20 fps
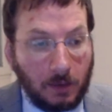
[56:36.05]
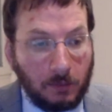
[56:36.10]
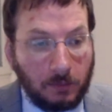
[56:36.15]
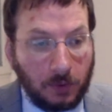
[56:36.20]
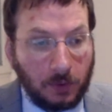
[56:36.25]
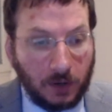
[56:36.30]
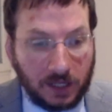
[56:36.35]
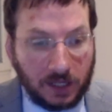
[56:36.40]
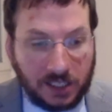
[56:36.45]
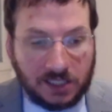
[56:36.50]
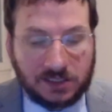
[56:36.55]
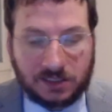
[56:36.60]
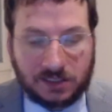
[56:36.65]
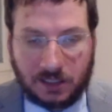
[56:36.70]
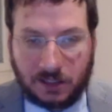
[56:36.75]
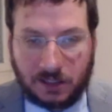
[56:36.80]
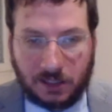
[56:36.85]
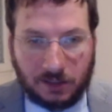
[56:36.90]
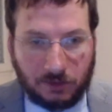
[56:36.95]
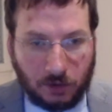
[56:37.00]
police
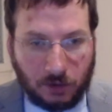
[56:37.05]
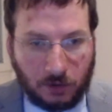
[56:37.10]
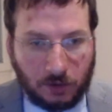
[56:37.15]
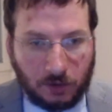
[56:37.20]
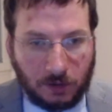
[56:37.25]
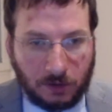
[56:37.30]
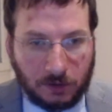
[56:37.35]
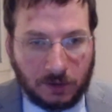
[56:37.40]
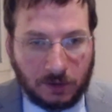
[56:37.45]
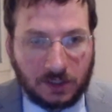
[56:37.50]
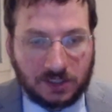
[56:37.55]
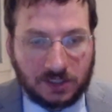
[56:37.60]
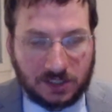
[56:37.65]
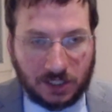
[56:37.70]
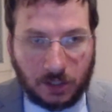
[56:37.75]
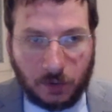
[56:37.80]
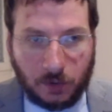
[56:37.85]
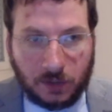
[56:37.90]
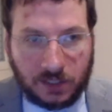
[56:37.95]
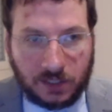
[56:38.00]
and internal
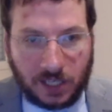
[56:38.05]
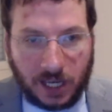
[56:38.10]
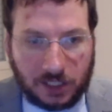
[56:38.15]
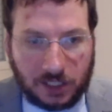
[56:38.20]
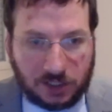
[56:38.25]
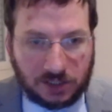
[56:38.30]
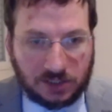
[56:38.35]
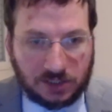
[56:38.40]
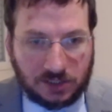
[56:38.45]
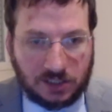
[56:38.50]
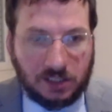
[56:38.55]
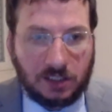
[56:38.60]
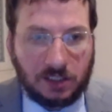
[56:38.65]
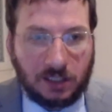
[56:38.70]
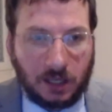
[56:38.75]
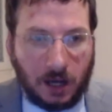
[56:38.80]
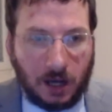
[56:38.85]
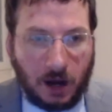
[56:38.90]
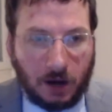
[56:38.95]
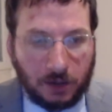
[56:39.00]
security
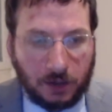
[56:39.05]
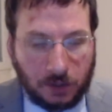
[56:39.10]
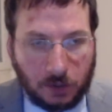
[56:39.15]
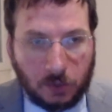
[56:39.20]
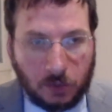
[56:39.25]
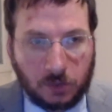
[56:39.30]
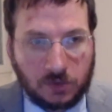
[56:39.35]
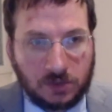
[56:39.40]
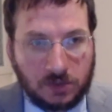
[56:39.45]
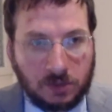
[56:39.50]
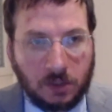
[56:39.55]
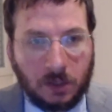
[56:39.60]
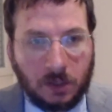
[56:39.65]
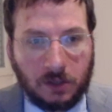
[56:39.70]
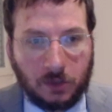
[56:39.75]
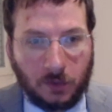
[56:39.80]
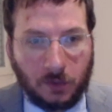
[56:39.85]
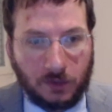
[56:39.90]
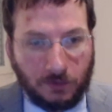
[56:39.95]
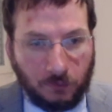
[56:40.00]
agency are used
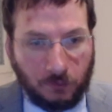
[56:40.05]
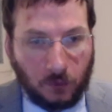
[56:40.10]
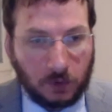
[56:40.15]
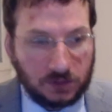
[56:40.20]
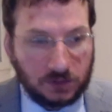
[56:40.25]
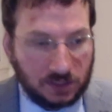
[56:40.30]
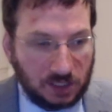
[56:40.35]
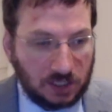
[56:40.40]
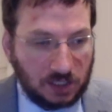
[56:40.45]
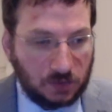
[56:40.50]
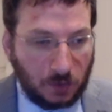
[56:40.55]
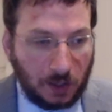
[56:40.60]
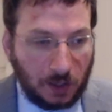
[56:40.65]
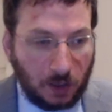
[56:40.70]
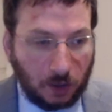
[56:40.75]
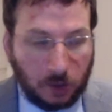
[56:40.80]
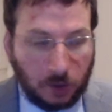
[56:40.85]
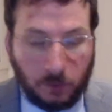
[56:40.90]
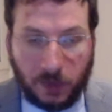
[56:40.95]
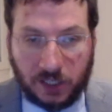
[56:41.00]
to enforce the Israeli
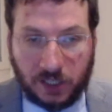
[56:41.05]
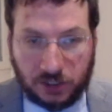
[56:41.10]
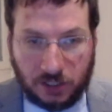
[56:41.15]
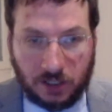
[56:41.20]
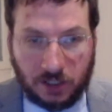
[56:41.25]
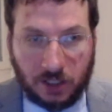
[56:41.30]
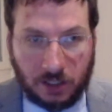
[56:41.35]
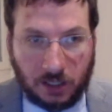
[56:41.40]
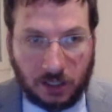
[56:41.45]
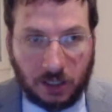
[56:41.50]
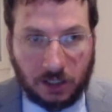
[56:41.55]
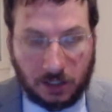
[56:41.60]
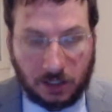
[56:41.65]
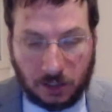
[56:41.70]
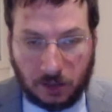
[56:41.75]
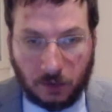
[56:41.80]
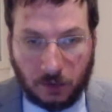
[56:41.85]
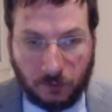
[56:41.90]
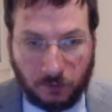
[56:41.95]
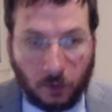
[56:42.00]
occupation in
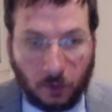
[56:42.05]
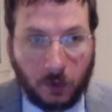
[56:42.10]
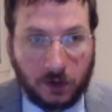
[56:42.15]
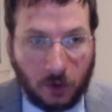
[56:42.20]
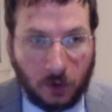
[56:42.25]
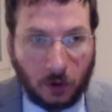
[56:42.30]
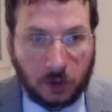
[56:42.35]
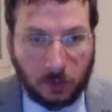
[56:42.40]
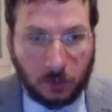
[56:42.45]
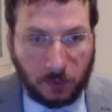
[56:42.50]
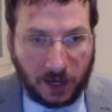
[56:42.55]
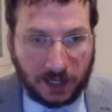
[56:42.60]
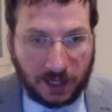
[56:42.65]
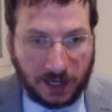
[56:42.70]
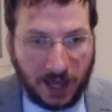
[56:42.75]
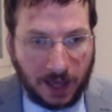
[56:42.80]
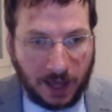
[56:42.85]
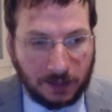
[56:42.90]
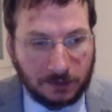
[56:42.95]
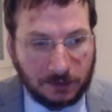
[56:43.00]
a foreign occupied
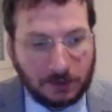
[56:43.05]
land.